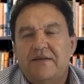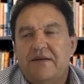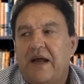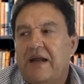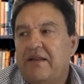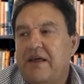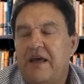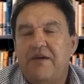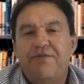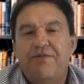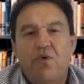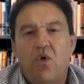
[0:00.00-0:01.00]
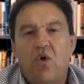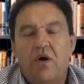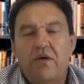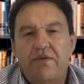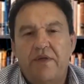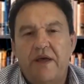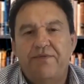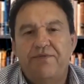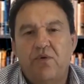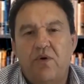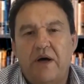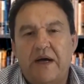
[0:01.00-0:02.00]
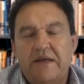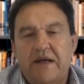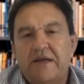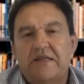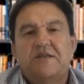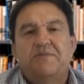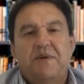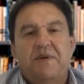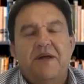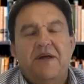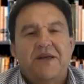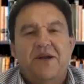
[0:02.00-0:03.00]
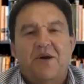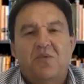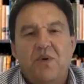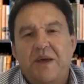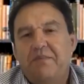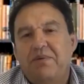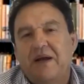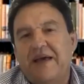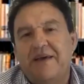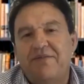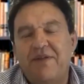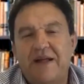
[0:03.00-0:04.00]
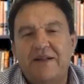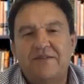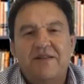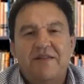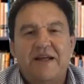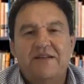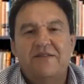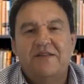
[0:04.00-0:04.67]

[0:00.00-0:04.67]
therefore I suspect, we believe that's